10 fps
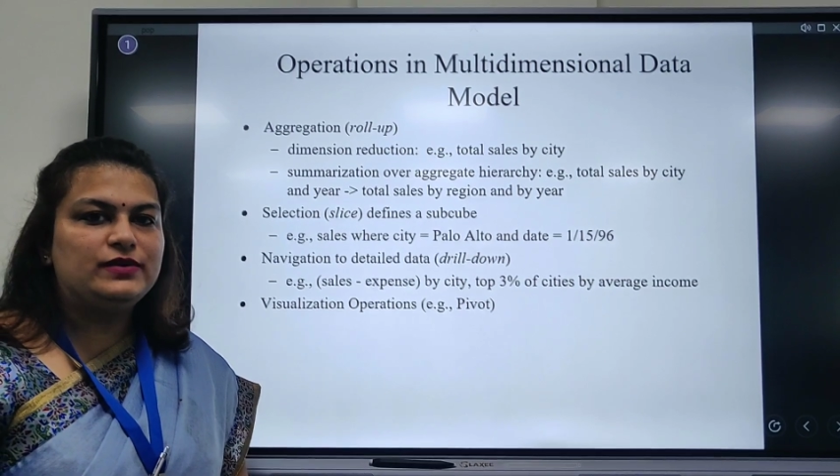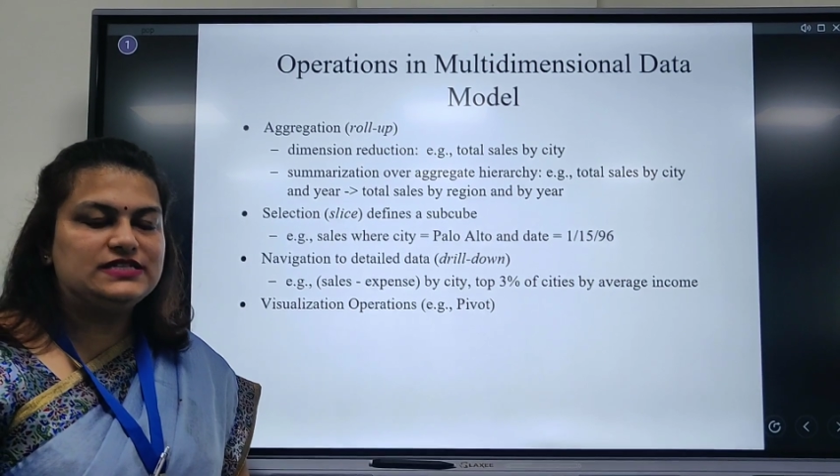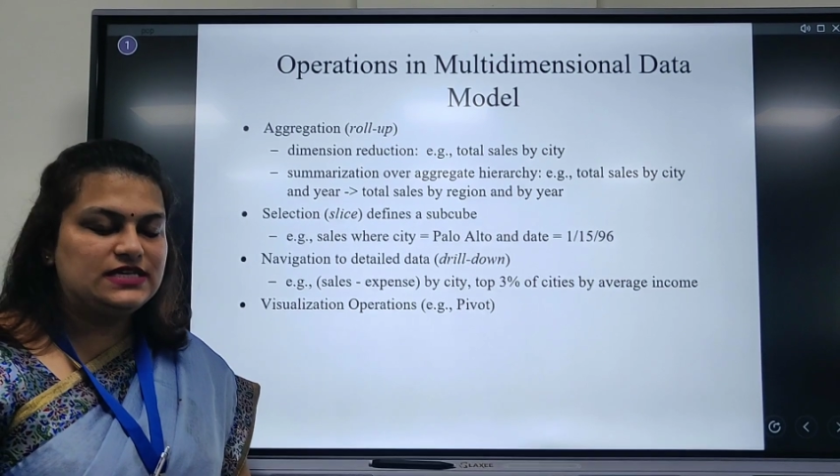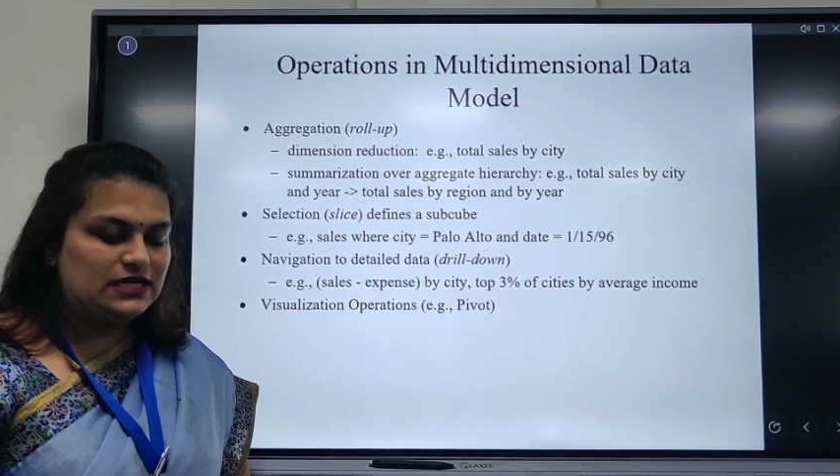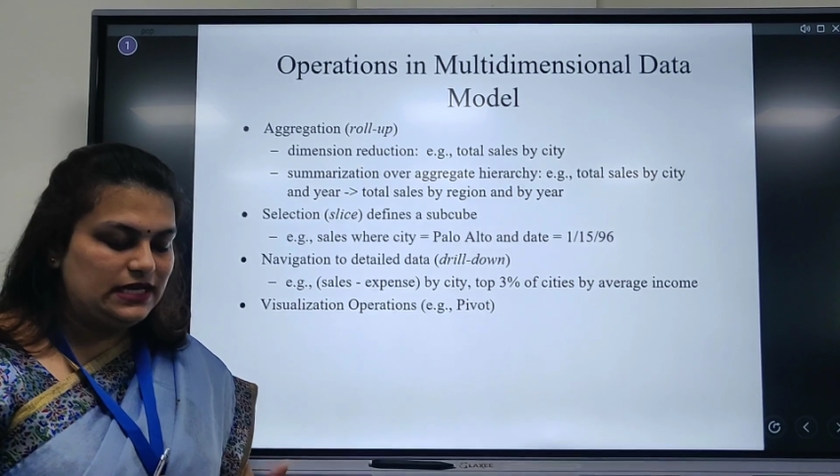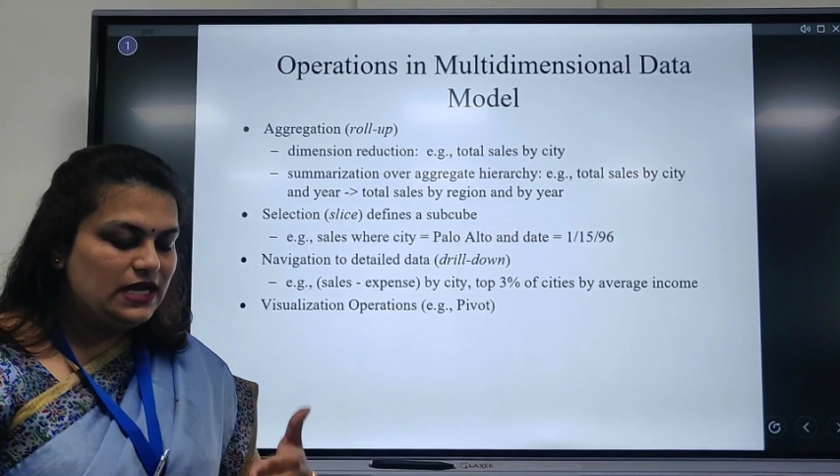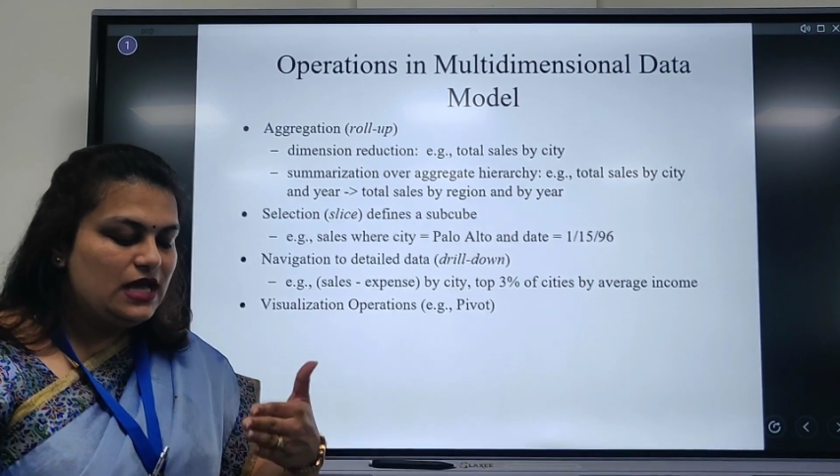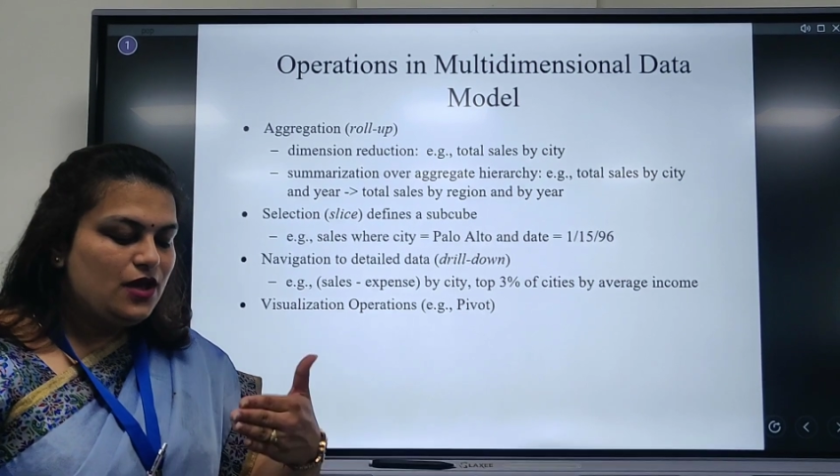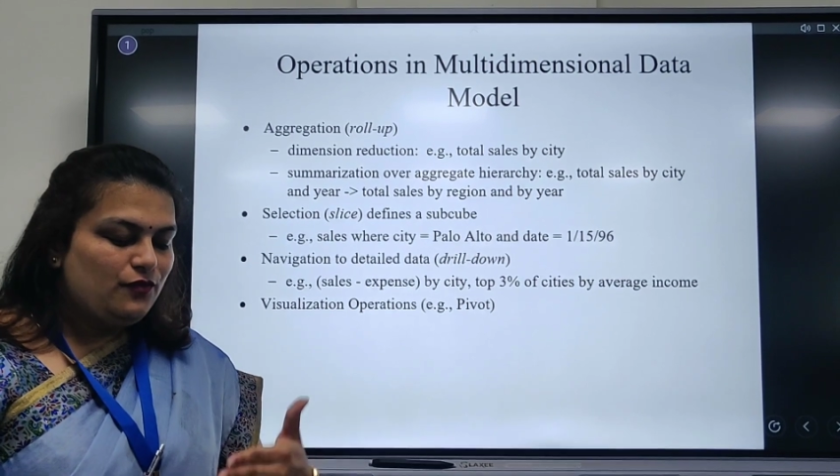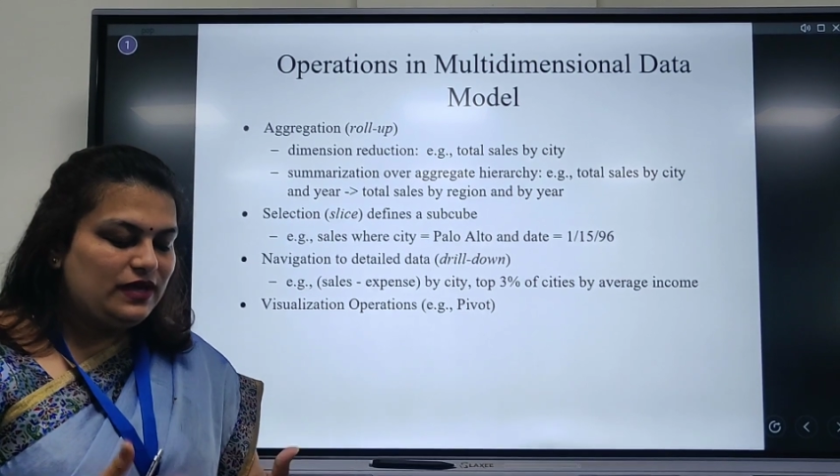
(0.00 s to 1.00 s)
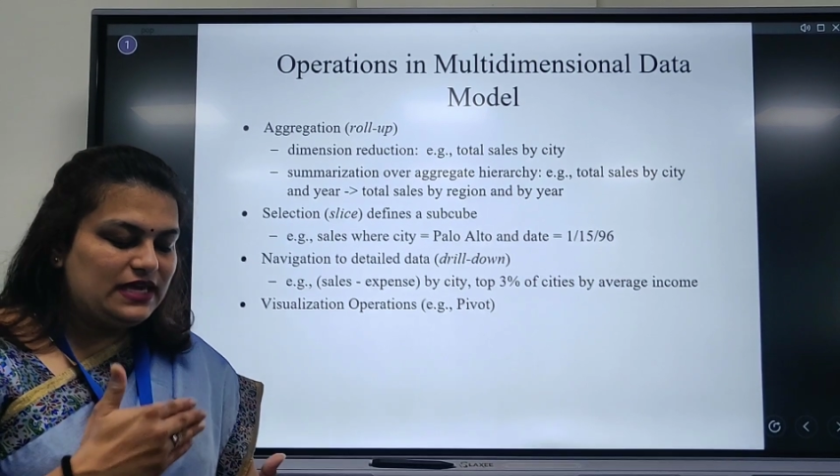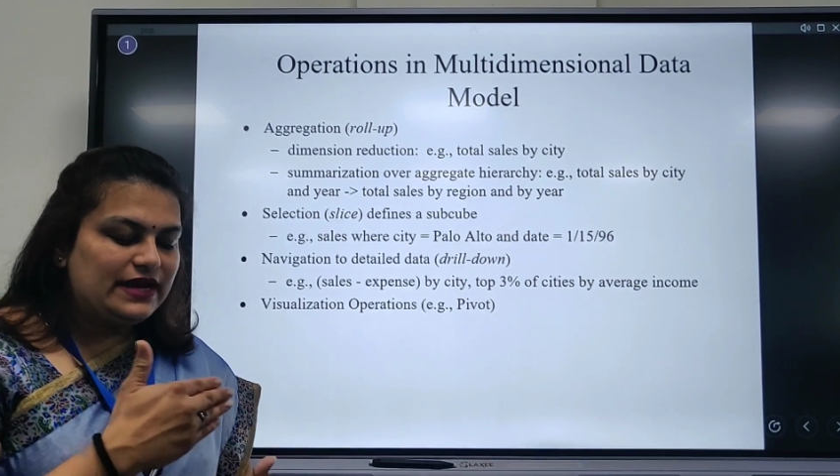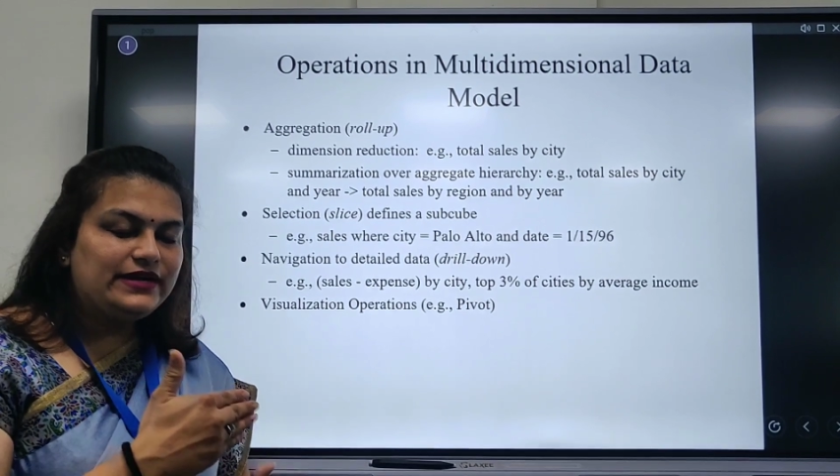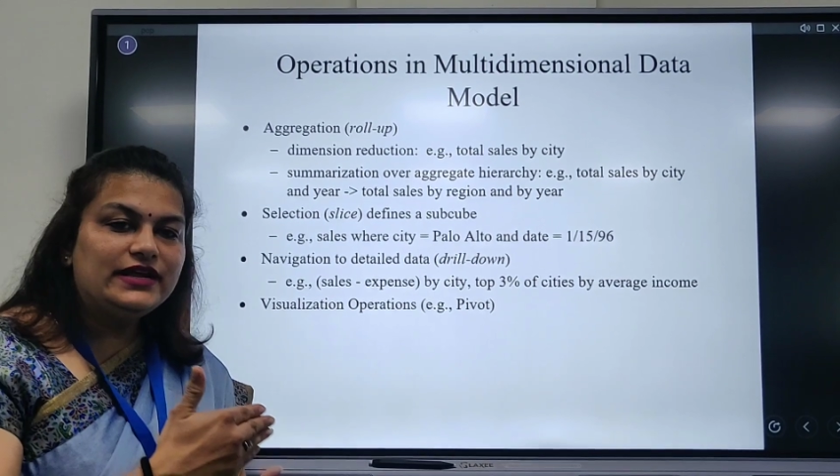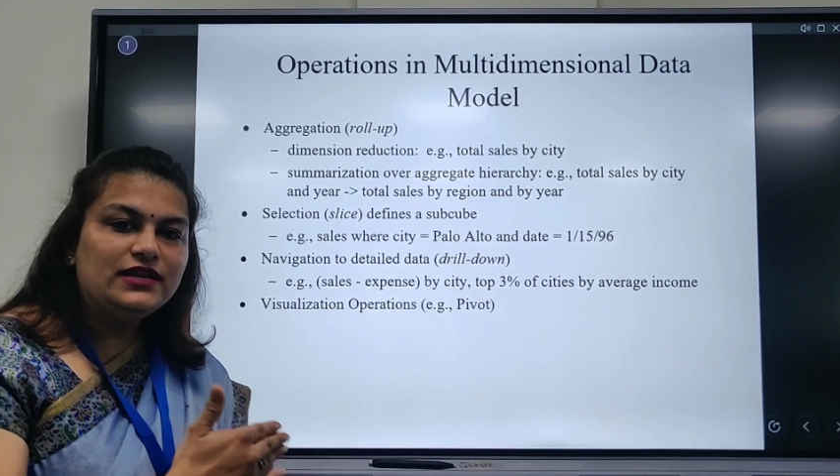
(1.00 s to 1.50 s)
basically we
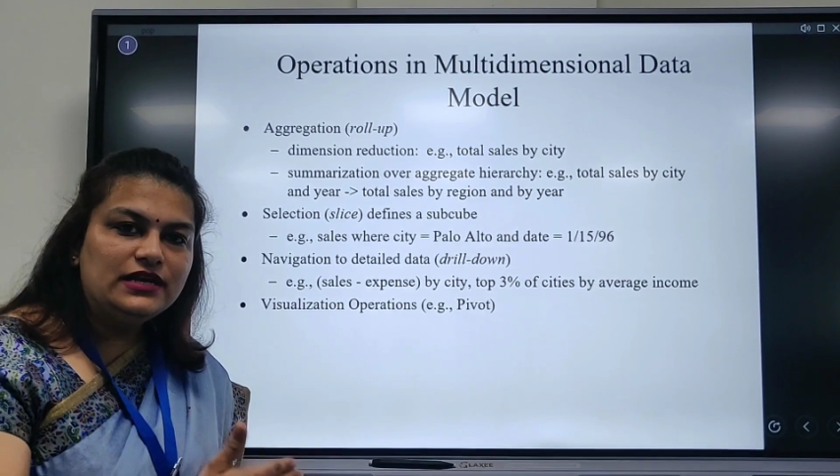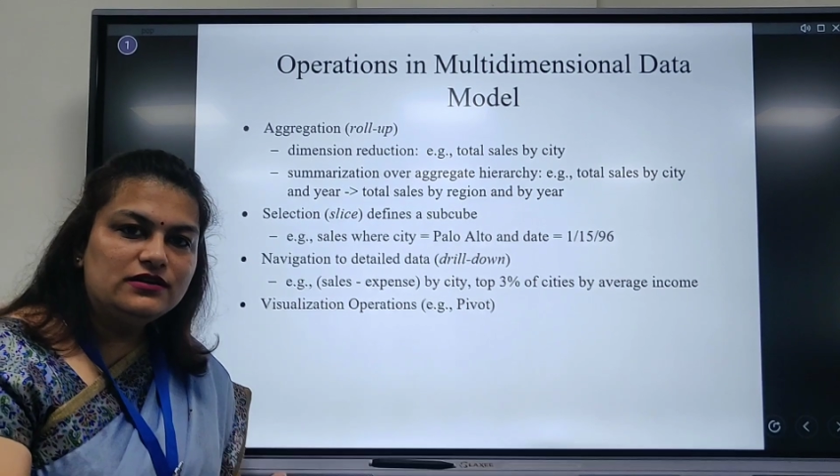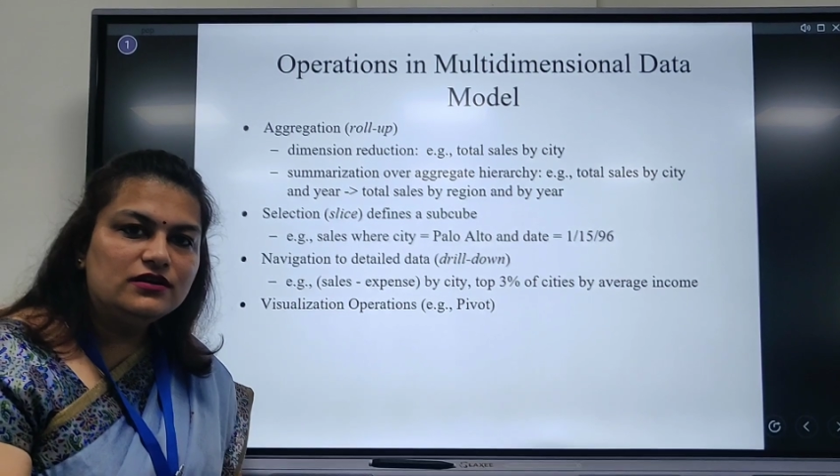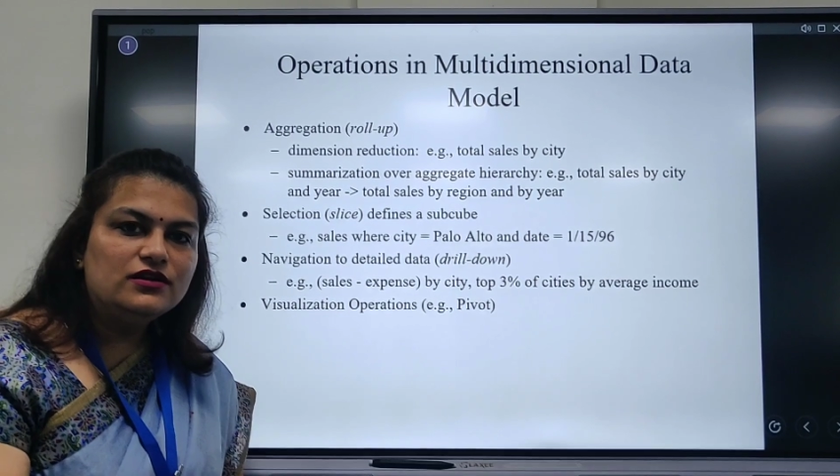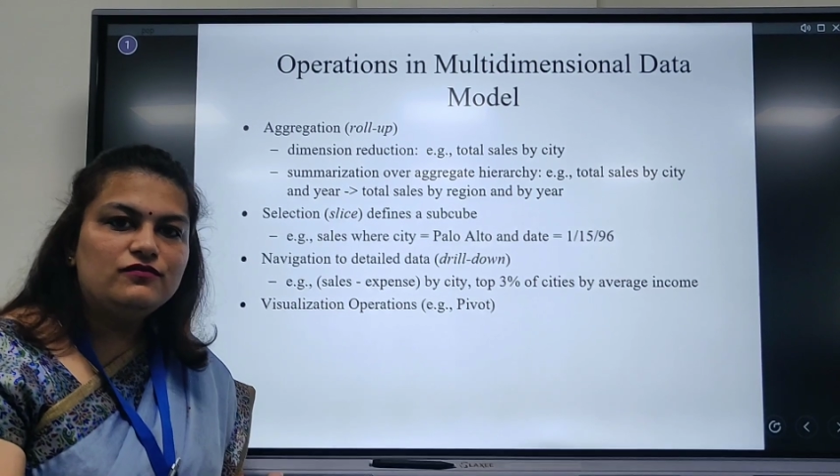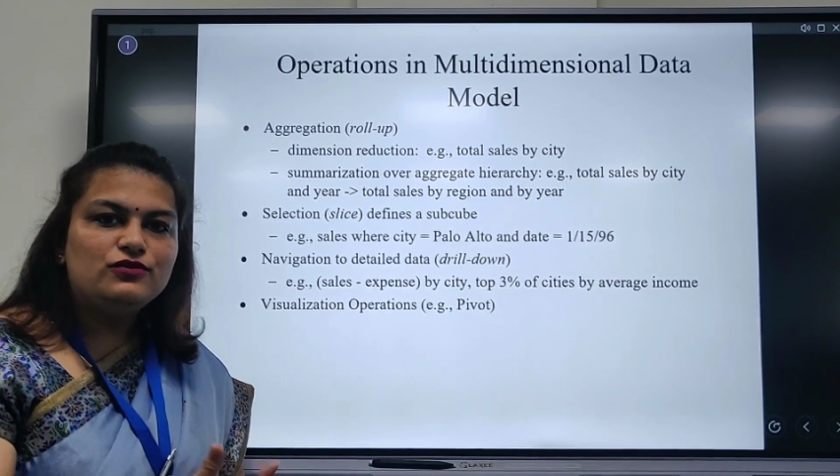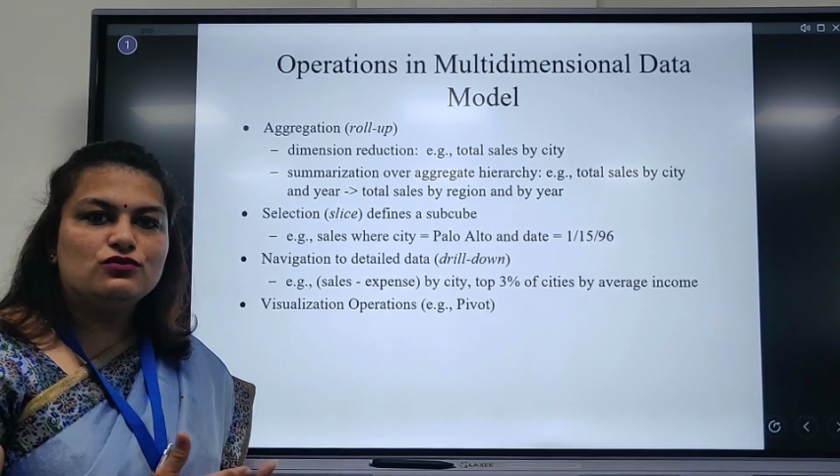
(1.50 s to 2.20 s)
get an internal